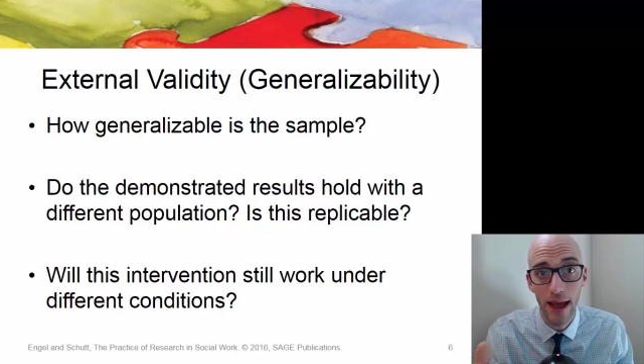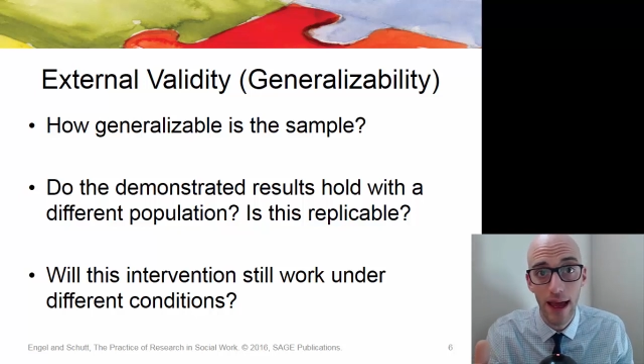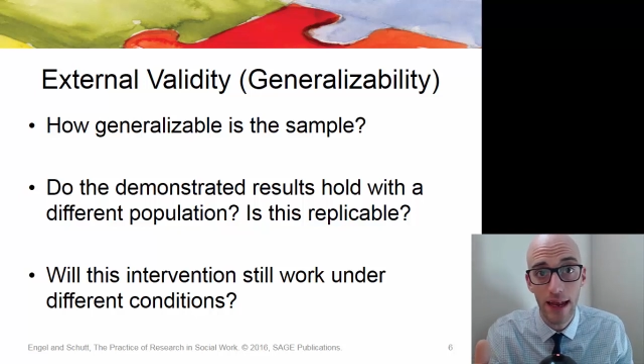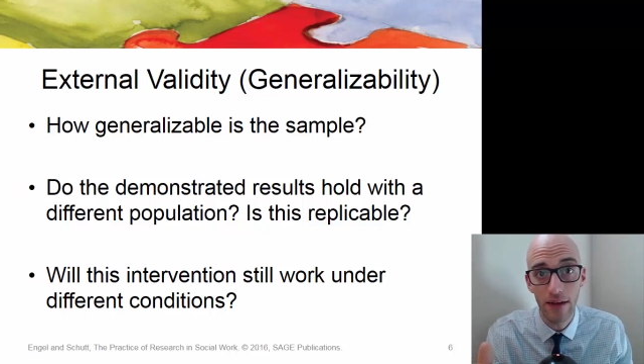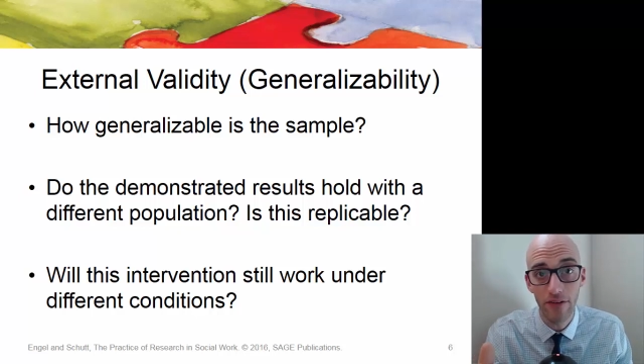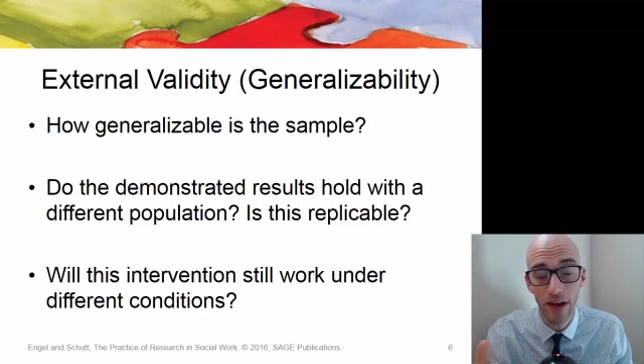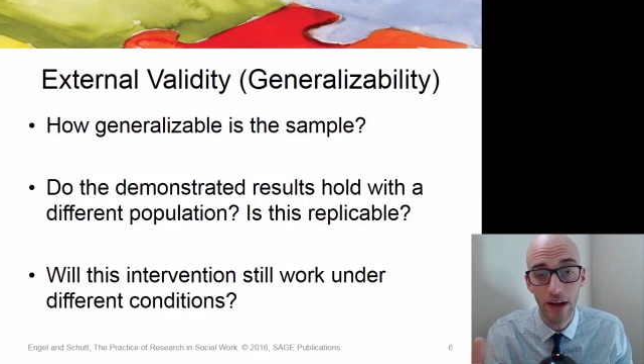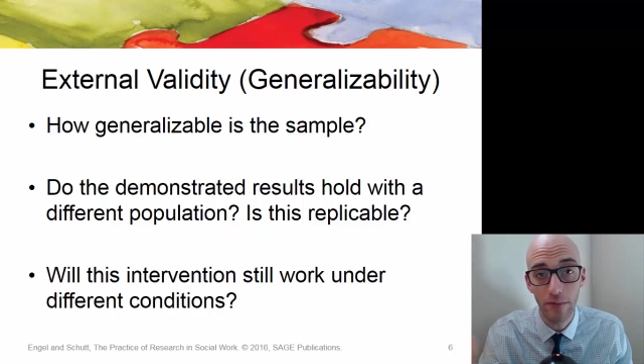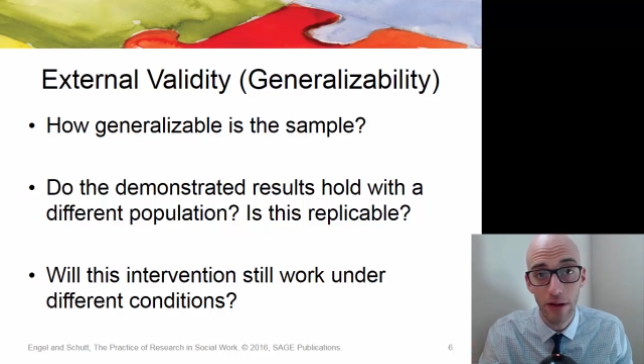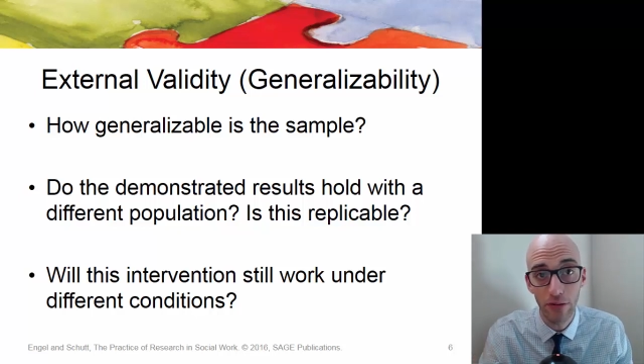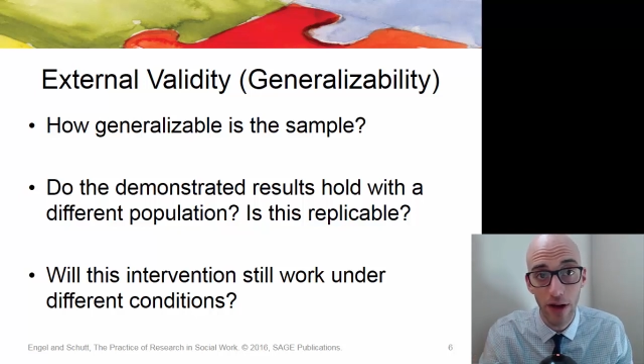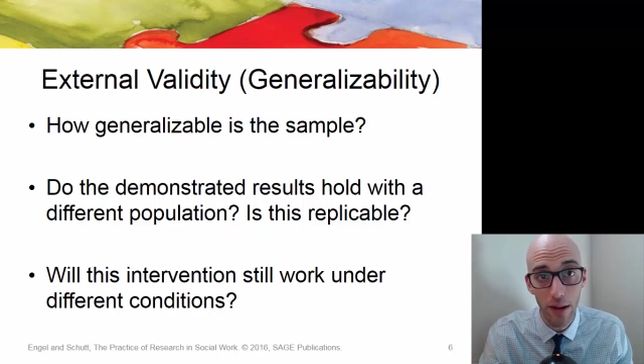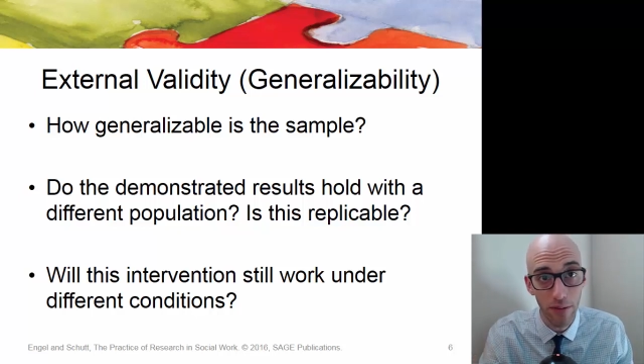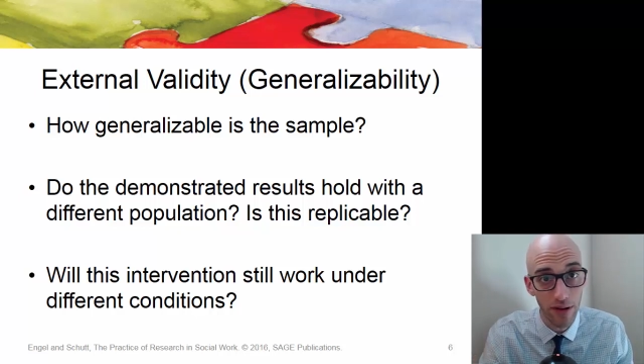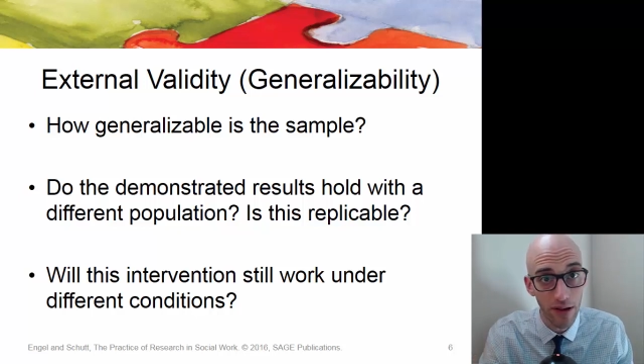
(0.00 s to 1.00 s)
and if it could be
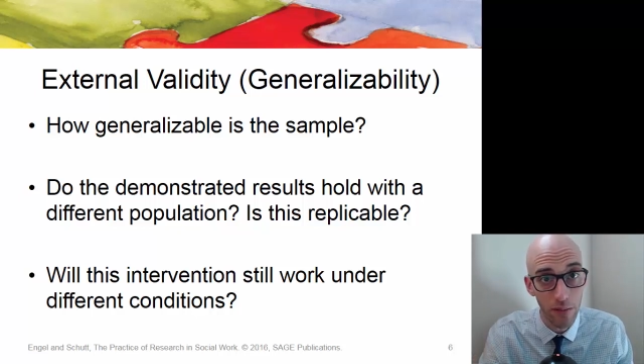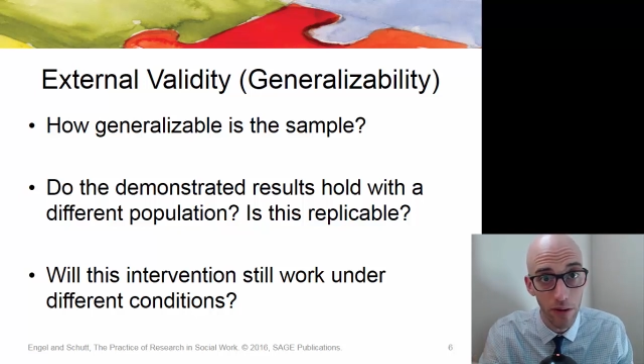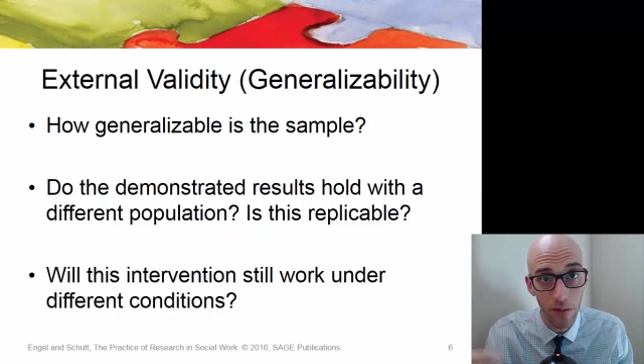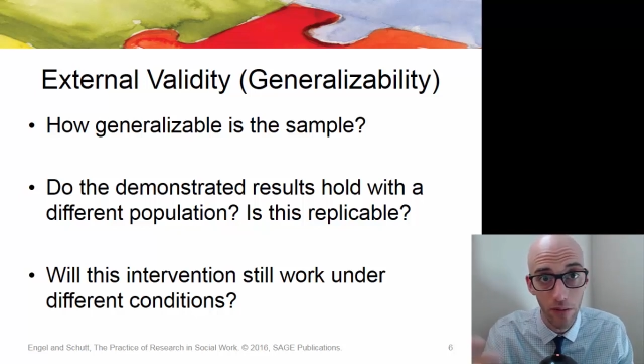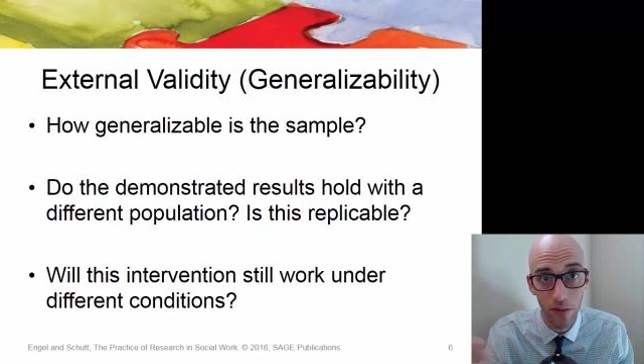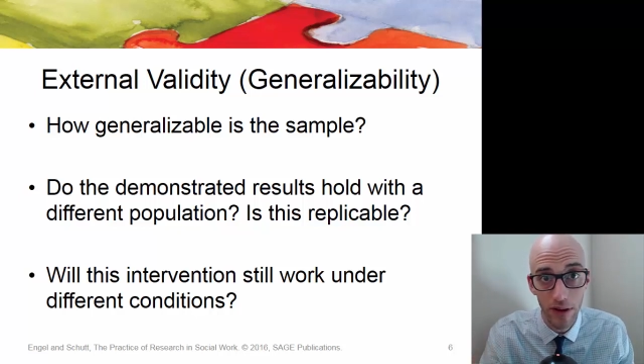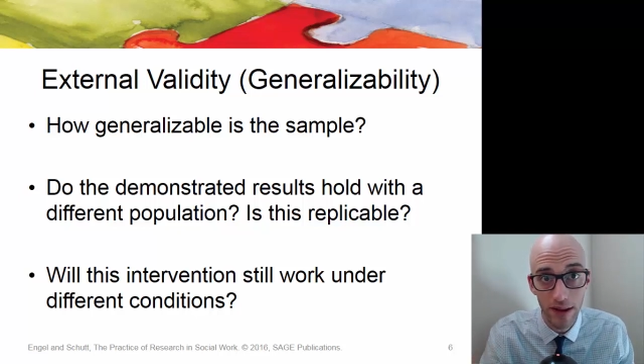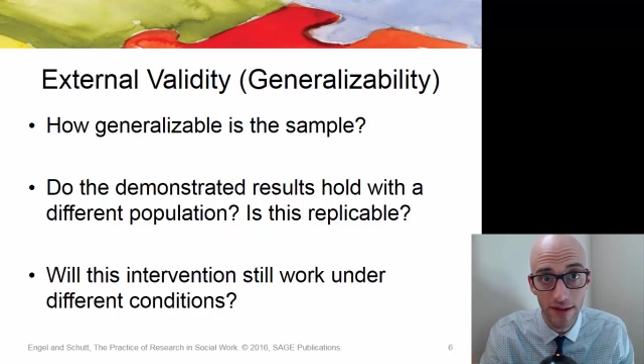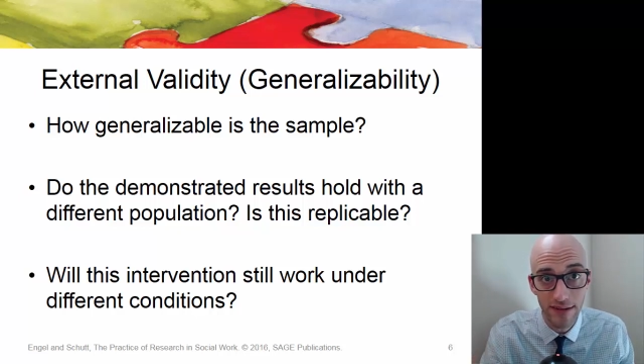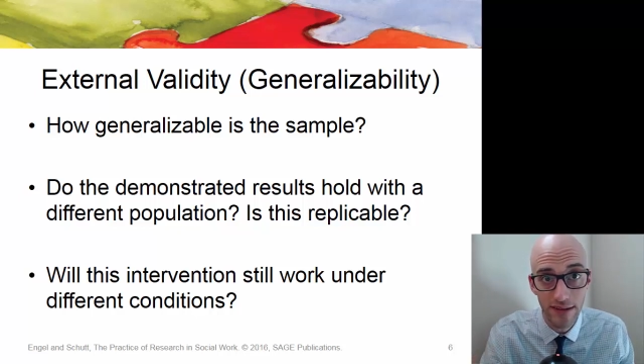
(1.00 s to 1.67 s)
replicable with